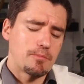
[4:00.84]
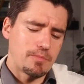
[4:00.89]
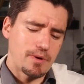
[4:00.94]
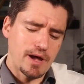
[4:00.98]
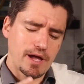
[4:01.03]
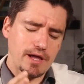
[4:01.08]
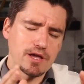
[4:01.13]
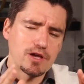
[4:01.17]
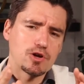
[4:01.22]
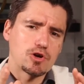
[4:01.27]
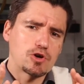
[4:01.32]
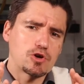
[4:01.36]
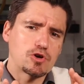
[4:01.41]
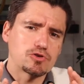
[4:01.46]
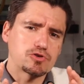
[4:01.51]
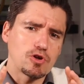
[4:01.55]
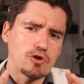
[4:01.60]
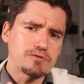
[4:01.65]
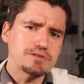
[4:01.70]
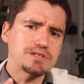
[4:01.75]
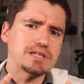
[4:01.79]
by
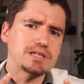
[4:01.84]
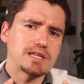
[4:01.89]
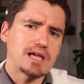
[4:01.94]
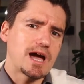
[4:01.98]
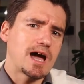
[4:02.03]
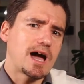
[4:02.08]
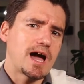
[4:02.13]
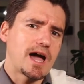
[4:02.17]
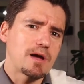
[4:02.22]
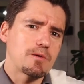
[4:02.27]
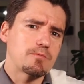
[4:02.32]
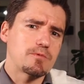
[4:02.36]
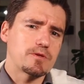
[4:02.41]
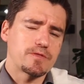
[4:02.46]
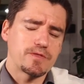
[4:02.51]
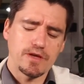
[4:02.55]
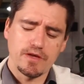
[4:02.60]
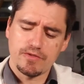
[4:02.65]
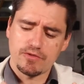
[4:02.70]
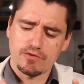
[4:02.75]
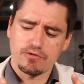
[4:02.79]
closing the eye
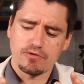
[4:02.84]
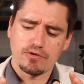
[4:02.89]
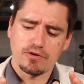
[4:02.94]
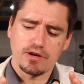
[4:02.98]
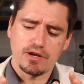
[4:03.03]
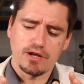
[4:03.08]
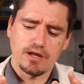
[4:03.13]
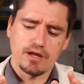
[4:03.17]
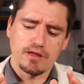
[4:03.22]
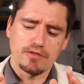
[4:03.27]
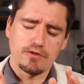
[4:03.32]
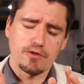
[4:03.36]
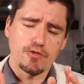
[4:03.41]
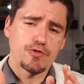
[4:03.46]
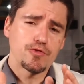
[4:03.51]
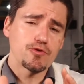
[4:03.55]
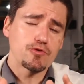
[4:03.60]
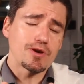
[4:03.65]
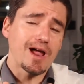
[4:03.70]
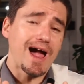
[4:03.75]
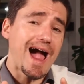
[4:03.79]
with either the
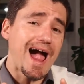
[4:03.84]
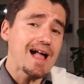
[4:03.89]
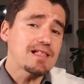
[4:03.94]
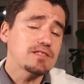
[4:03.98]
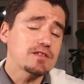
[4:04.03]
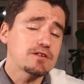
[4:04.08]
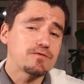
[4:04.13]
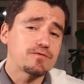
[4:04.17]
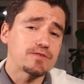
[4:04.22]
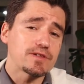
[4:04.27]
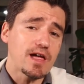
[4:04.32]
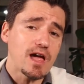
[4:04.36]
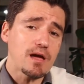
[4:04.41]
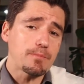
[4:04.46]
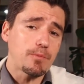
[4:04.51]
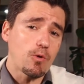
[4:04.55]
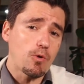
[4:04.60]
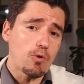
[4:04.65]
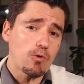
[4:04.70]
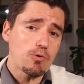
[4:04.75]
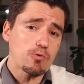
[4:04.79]
third eyelid
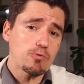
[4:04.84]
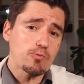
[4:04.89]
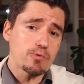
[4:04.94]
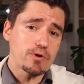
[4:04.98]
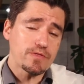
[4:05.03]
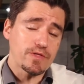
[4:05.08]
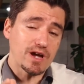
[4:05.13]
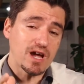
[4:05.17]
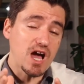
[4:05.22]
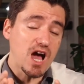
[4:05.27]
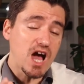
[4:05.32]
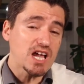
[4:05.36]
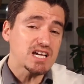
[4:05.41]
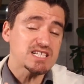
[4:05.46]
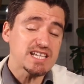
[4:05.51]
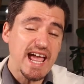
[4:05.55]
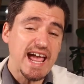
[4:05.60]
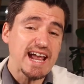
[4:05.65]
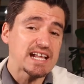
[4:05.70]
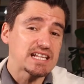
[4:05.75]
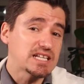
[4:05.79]
flap or with a
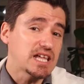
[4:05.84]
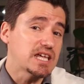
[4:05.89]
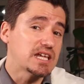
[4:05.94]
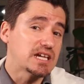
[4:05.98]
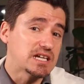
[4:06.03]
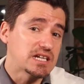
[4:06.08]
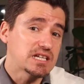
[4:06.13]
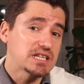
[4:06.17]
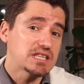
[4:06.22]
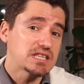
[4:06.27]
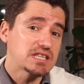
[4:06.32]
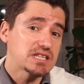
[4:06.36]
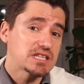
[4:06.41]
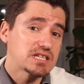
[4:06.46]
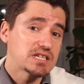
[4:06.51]
contact lens,